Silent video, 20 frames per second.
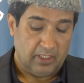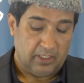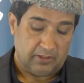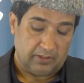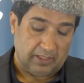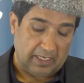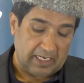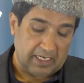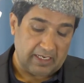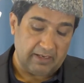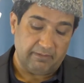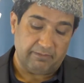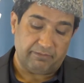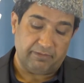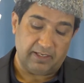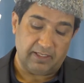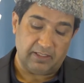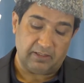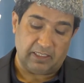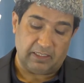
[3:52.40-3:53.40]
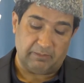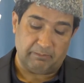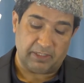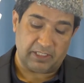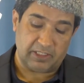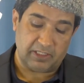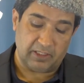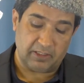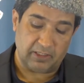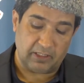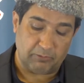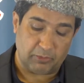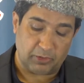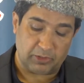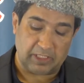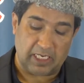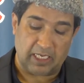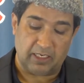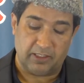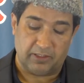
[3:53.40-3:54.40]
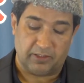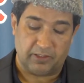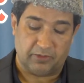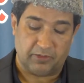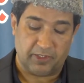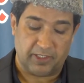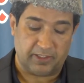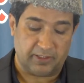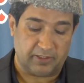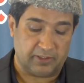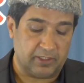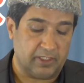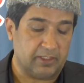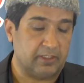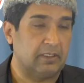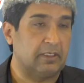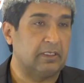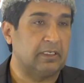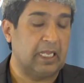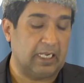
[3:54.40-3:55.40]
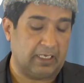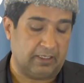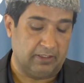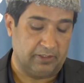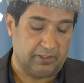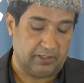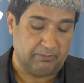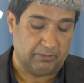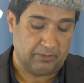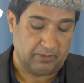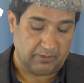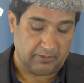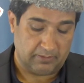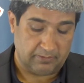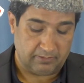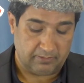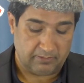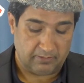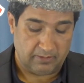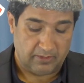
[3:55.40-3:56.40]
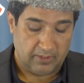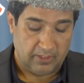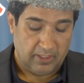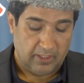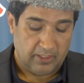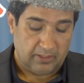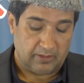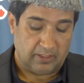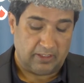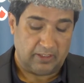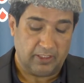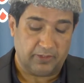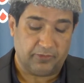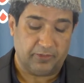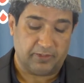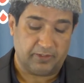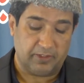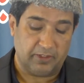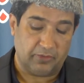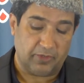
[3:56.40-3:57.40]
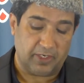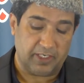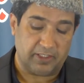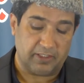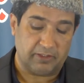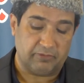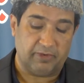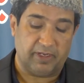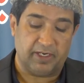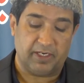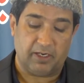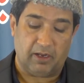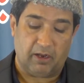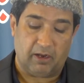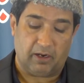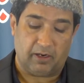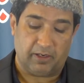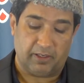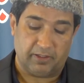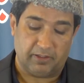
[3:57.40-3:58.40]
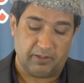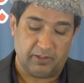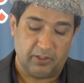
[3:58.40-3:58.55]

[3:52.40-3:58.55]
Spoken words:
The infant and maternal mortality rate is just negligible. The literacy rate is very high.